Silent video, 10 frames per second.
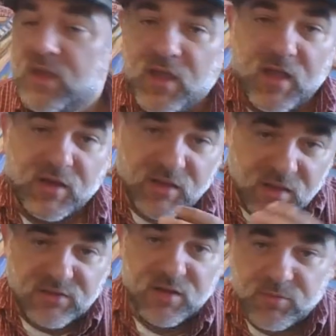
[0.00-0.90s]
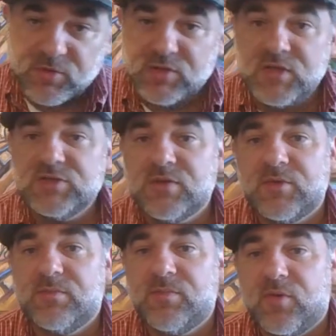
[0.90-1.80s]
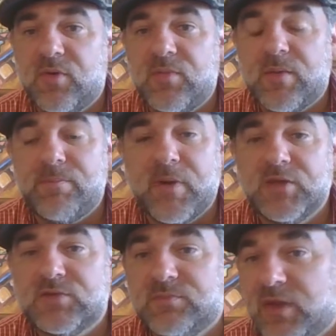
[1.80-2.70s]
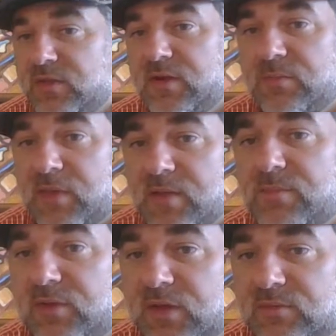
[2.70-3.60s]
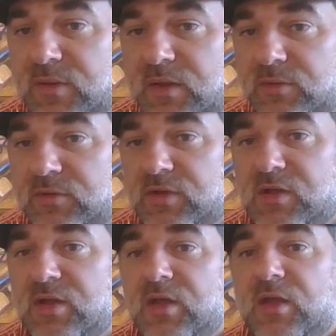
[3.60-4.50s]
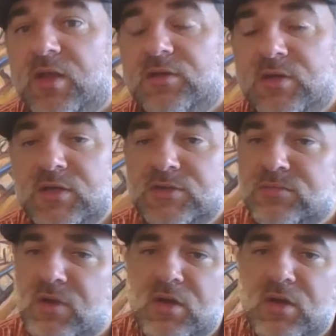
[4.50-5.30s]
and he's able to teach someone to throw a punch better than a black belt has been able to teach,